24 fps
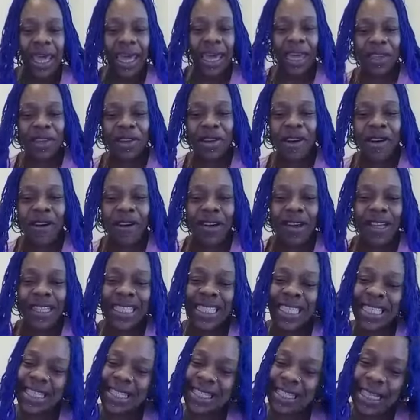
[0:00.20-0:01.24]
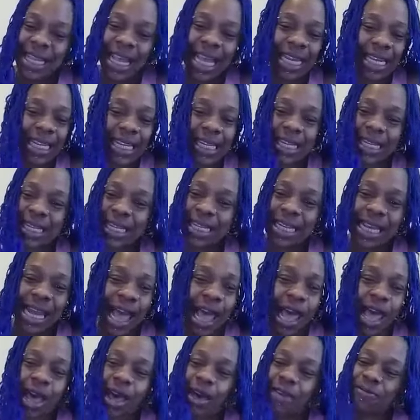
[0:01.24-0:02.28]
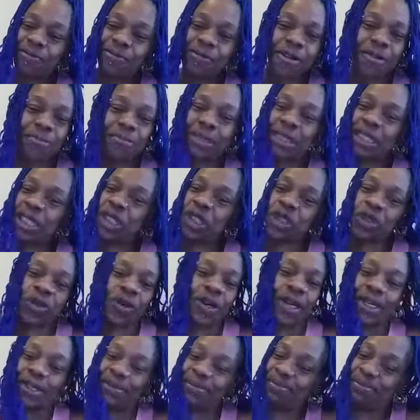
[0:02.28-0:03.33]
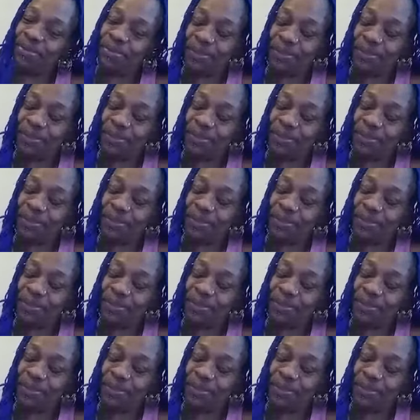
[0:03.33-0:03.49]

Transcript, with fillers: Hey y'all, this Lady D live from Detroit.